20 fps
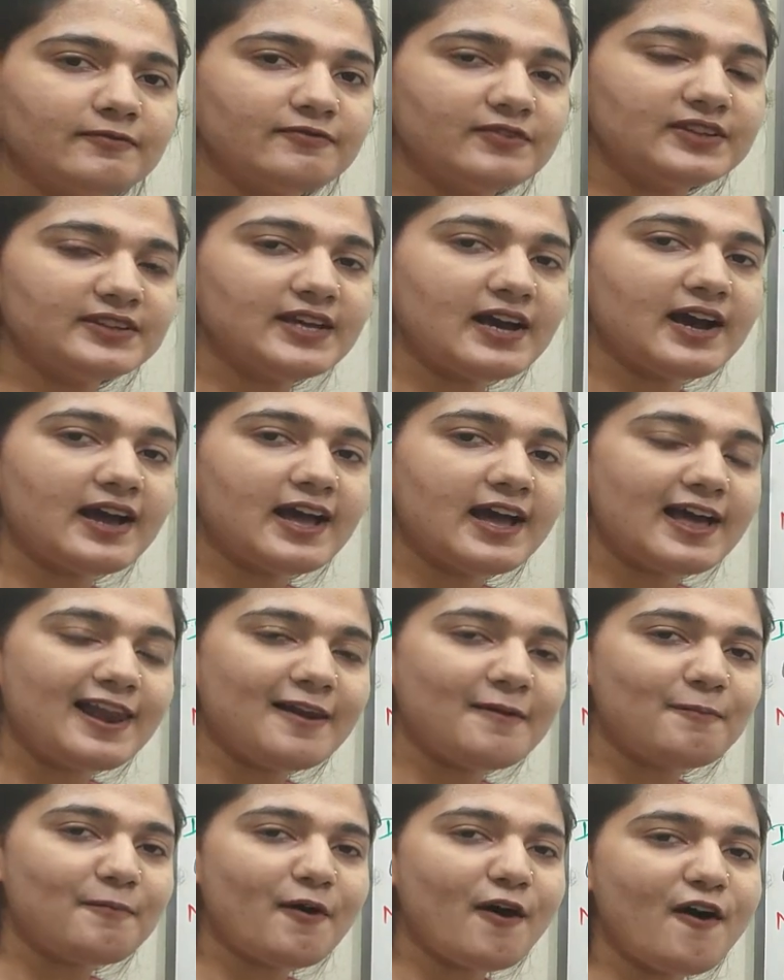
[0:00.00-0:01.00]
with the
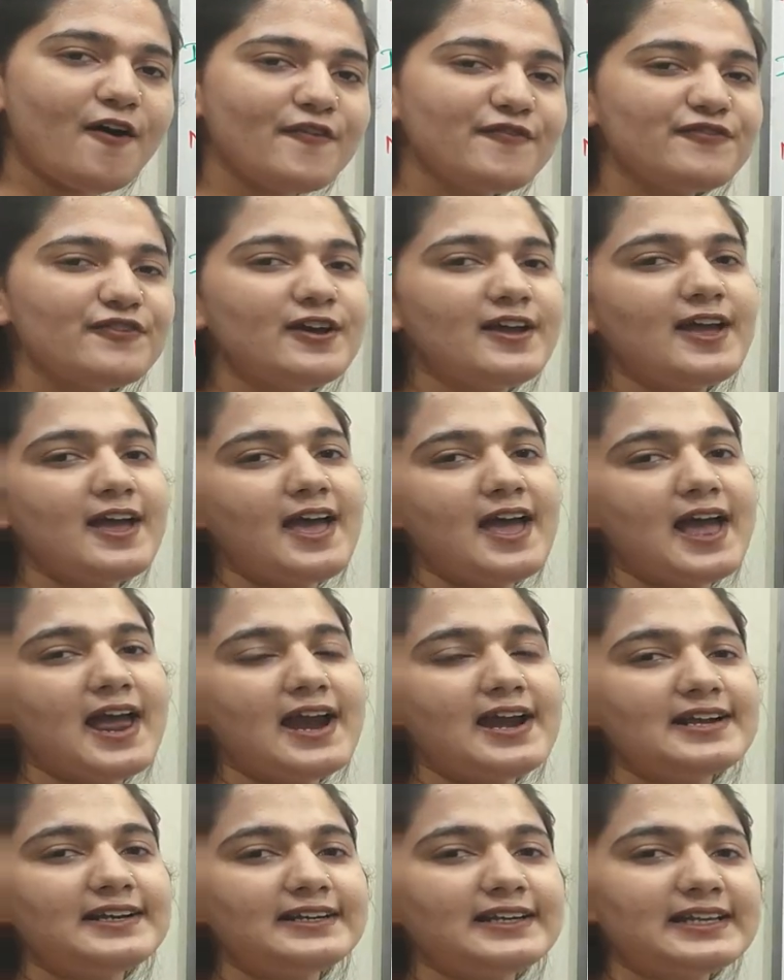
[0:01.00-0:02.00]
help of
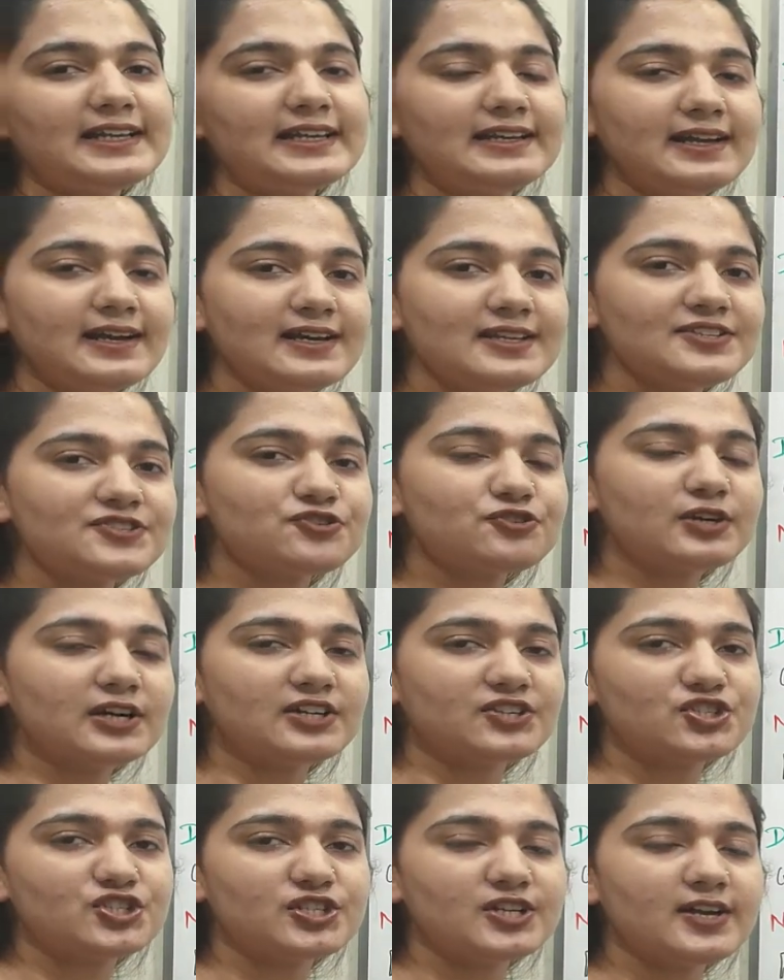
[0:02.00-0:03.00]
antenna
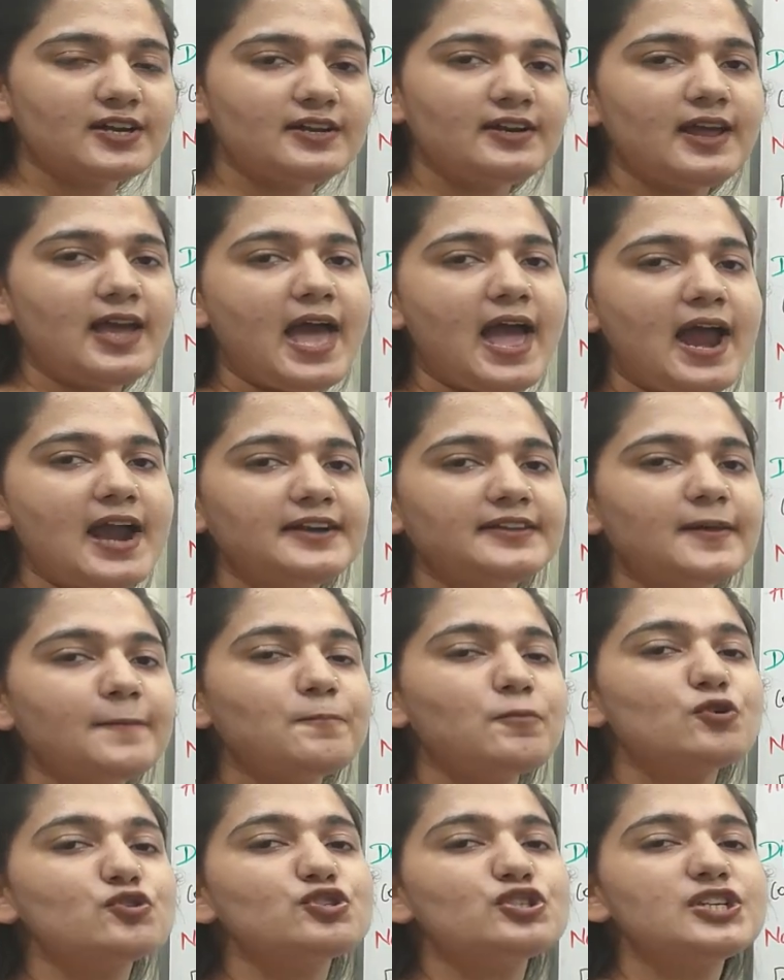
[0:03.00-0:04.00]
structure and the
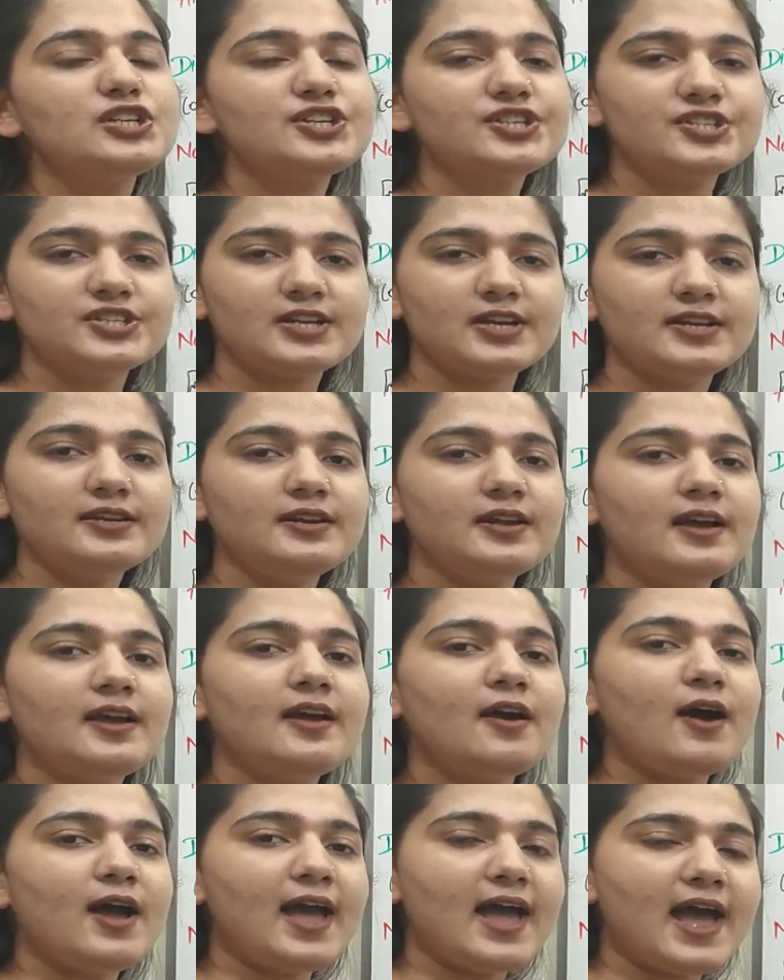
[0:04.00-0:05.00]
position
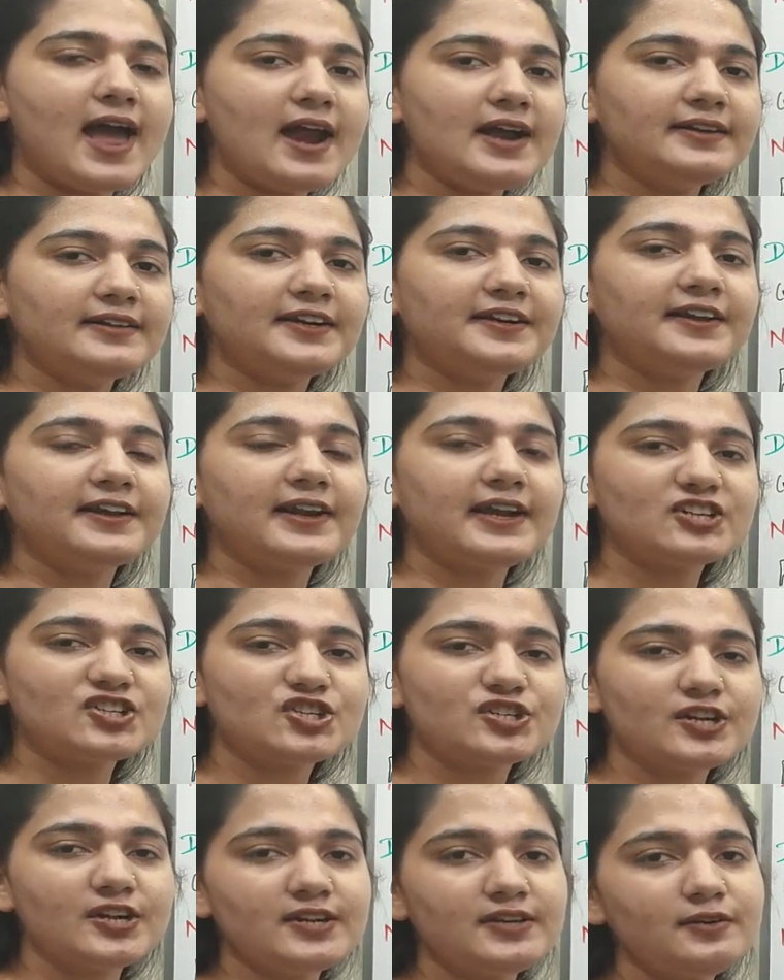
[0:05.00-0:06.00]
and the
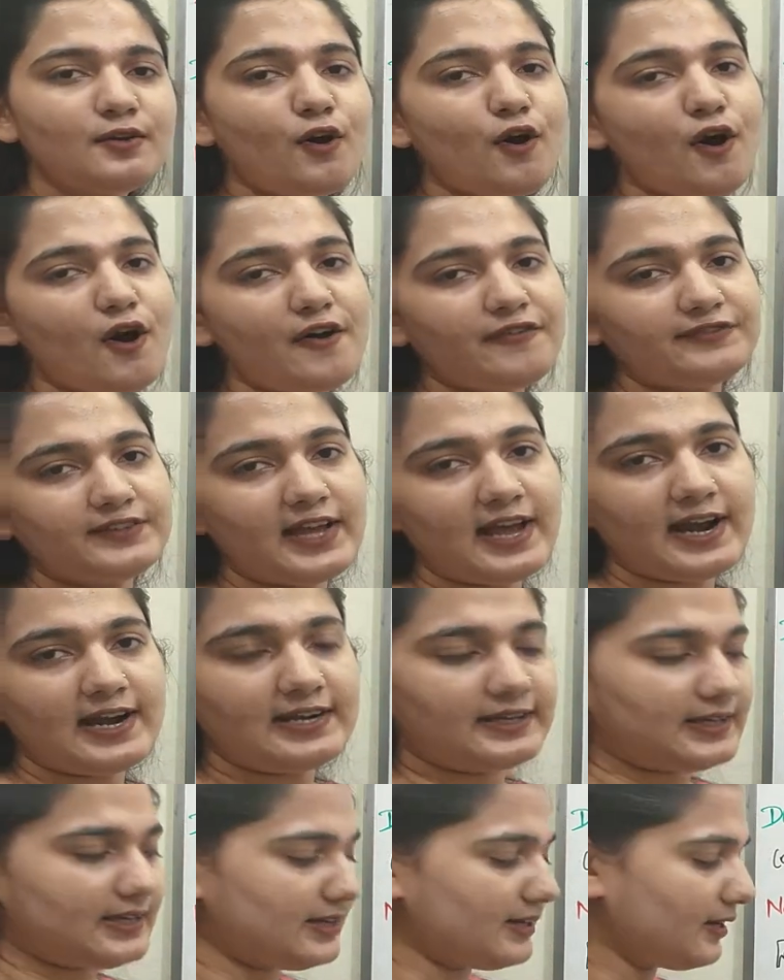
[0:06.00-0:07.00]
direction of the
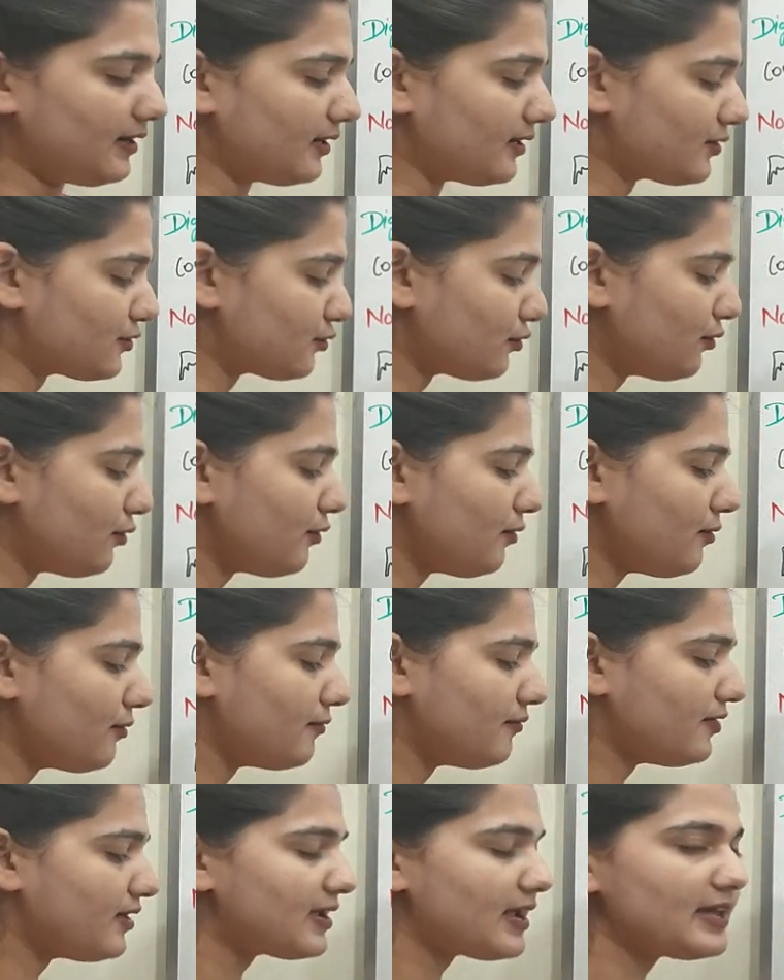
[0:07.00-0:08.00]
antenna. So
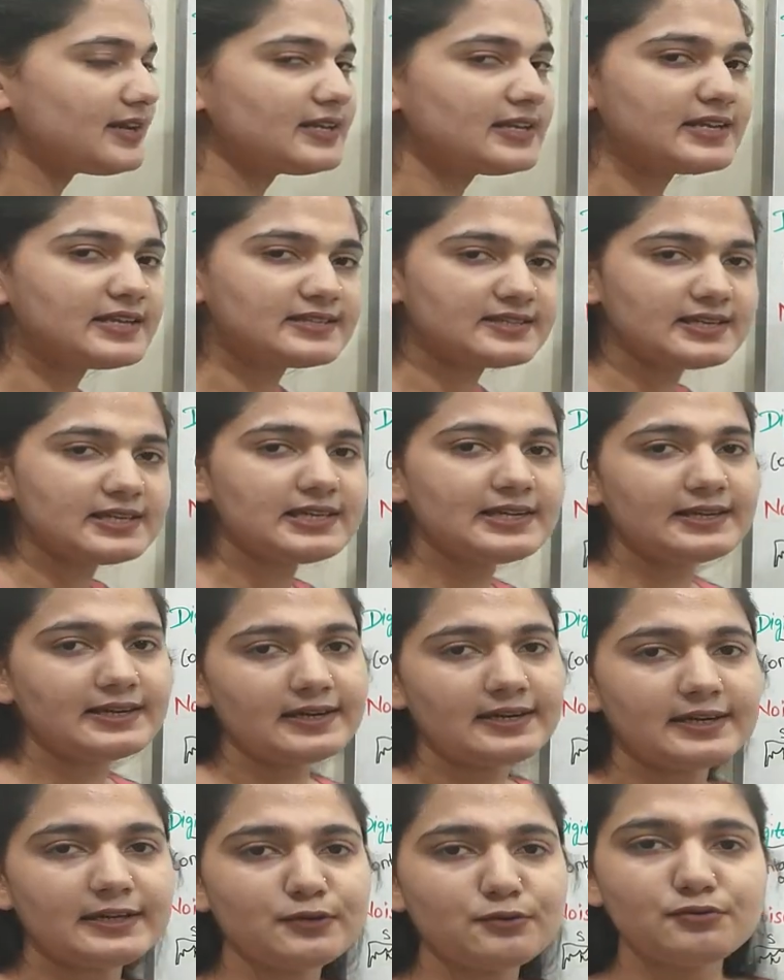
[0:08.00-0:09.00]
we can
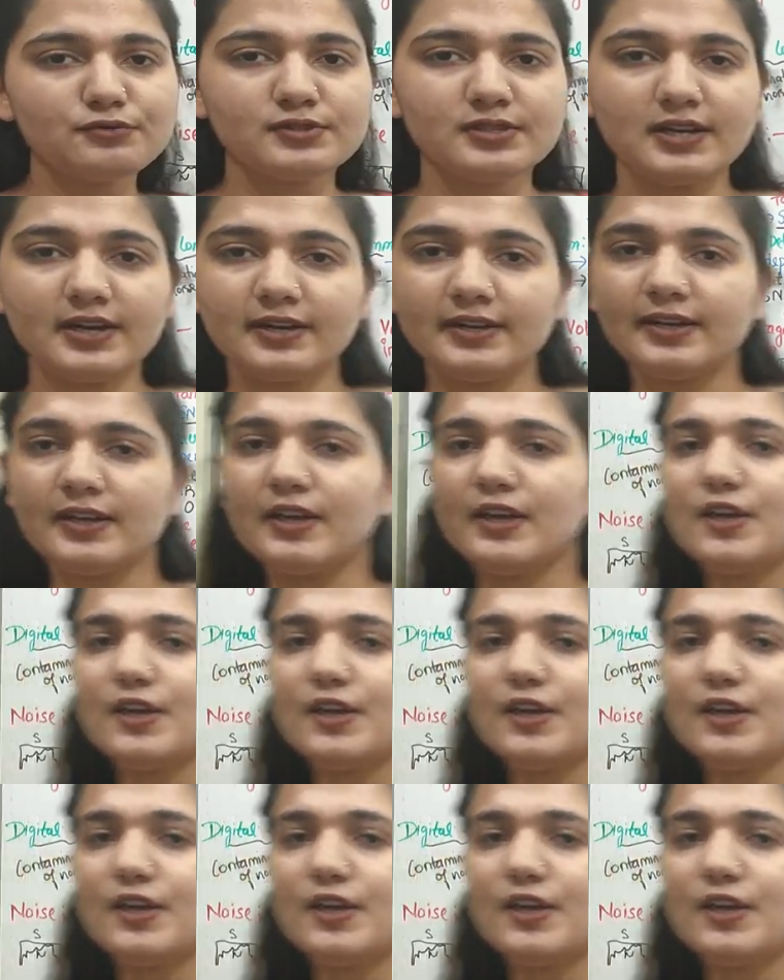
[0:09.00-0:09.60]
easily reduce it.